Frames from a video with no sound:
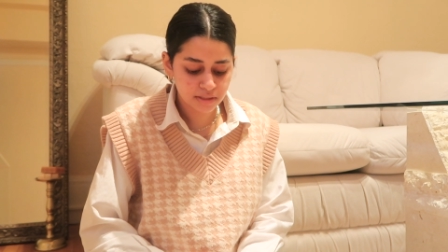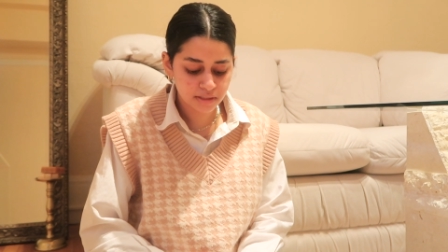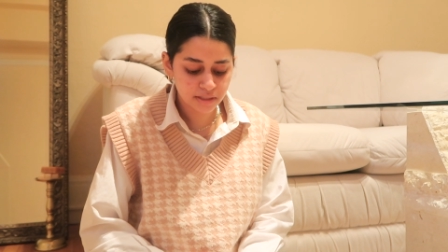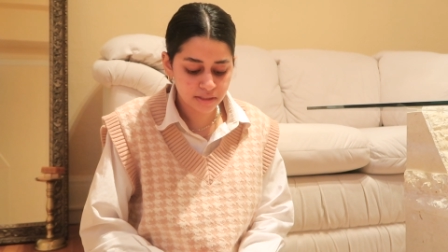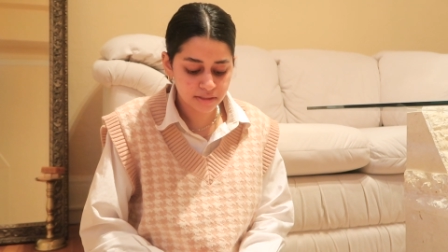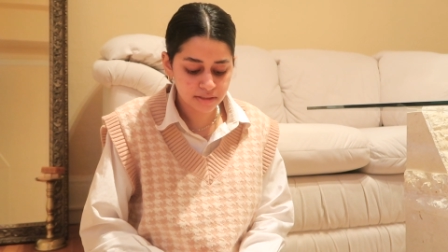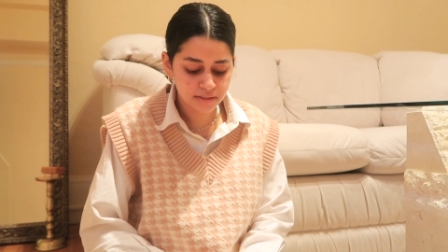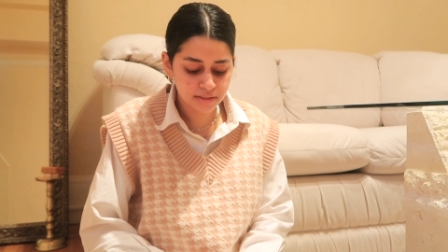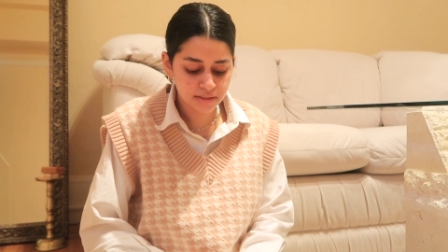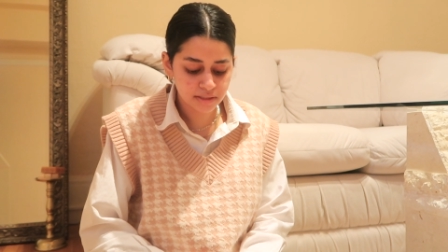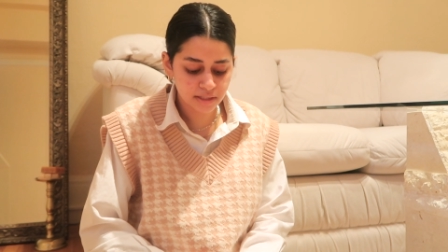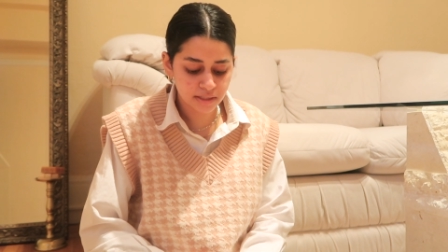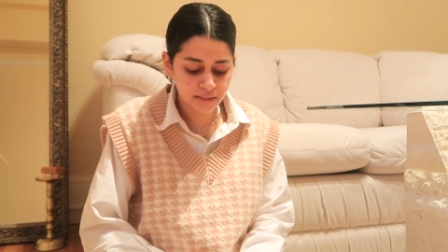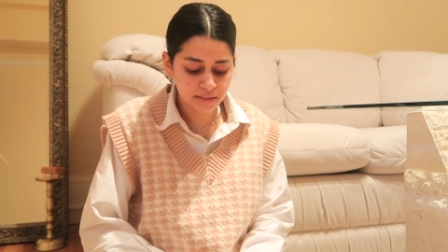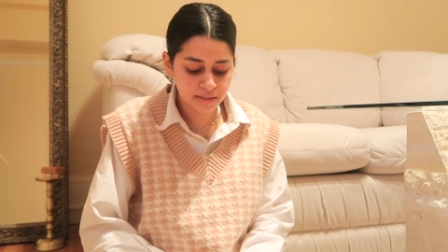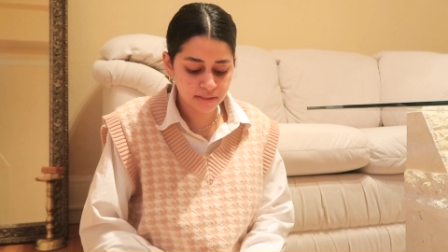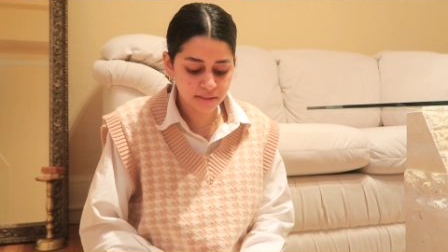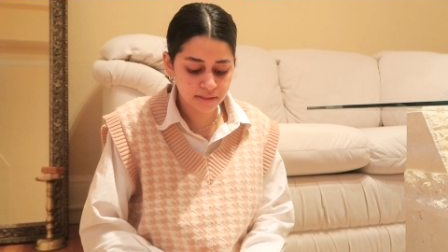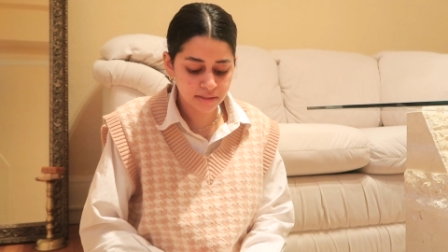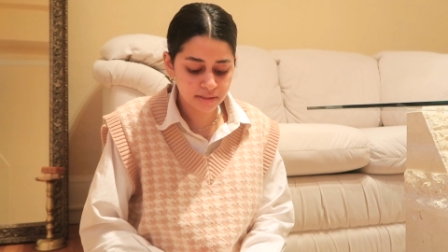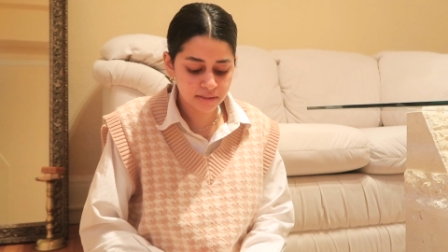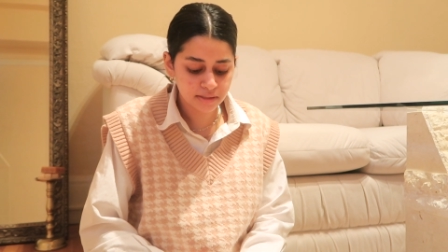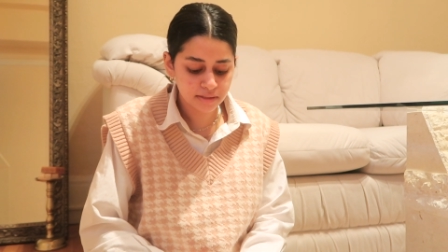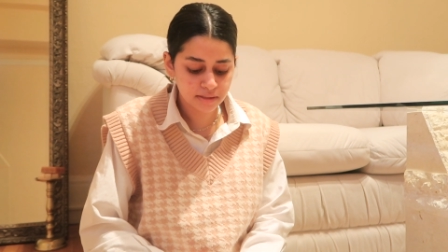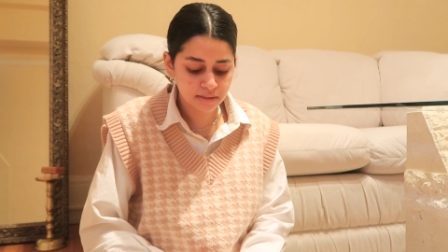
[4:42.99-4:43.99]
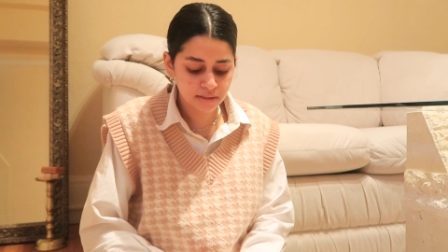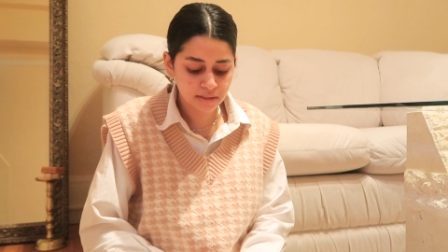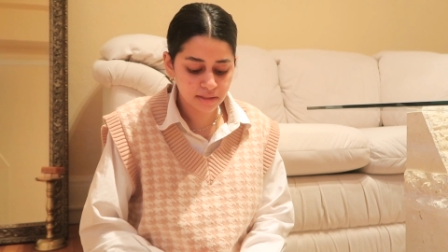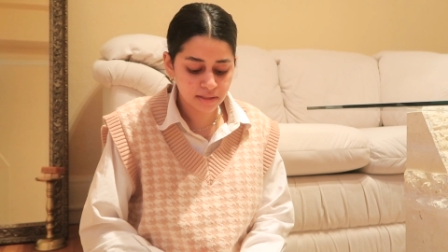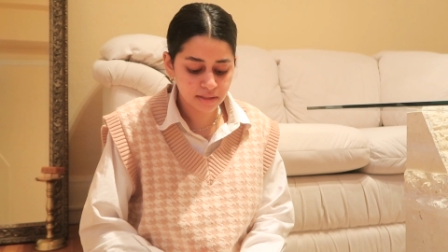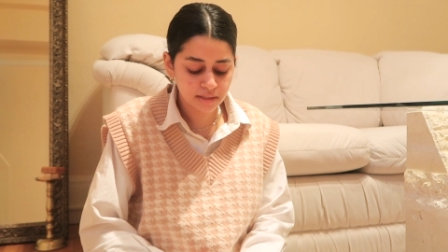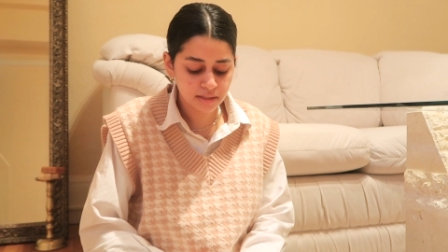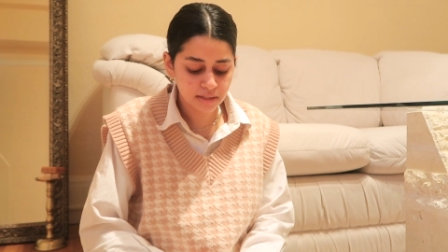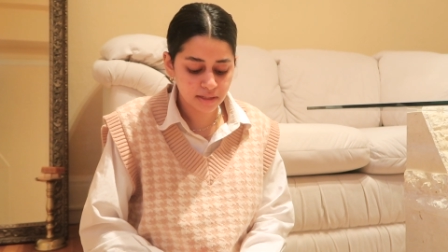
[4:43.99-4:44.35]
excited